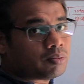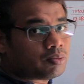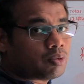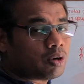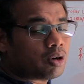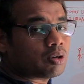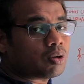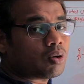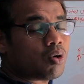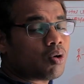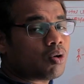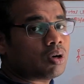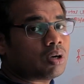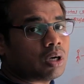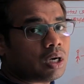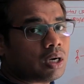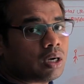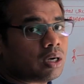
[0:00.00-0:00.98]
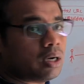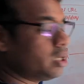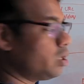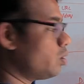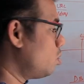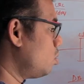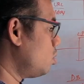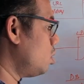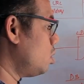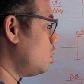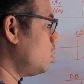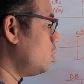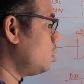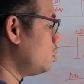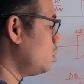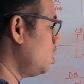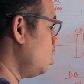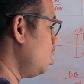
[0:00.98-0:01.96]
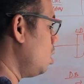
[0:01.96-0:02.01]
For the
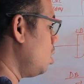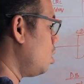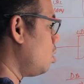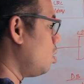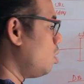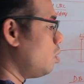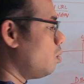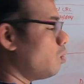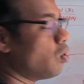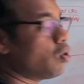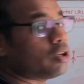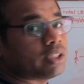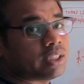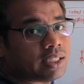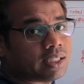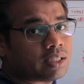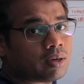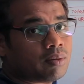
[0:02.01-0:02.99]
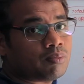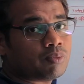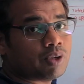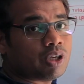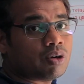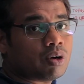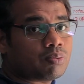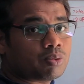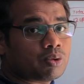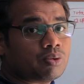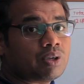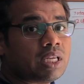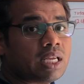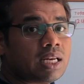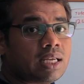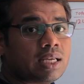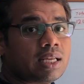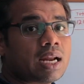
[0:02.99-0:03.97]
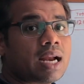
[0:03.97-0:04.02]
whole whole system, you have to
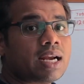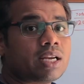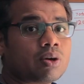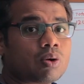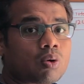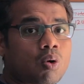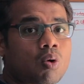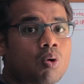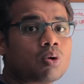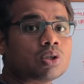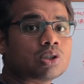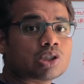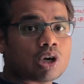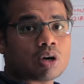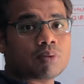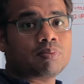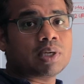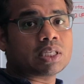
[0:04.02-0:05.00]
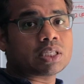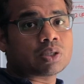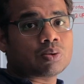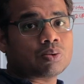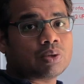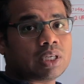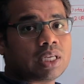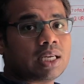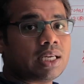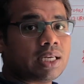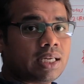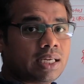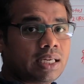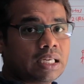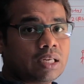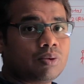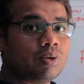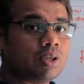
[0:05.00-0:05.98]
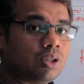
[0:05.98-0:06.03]
really write your own service to really
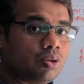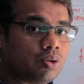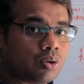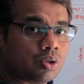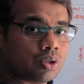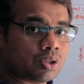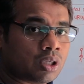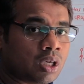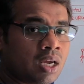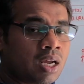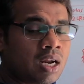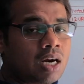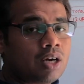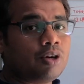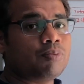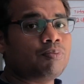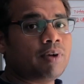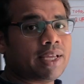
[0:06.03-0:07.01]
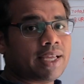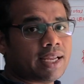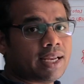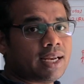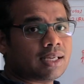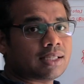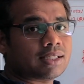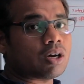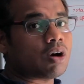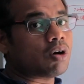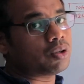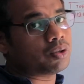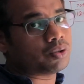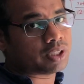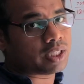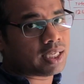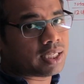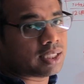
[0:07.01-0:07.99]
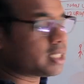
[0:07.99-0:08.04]
deal with those duplicates, all those
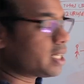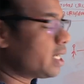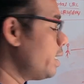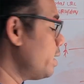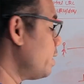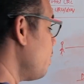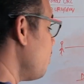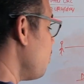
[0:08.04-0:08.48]
things, right?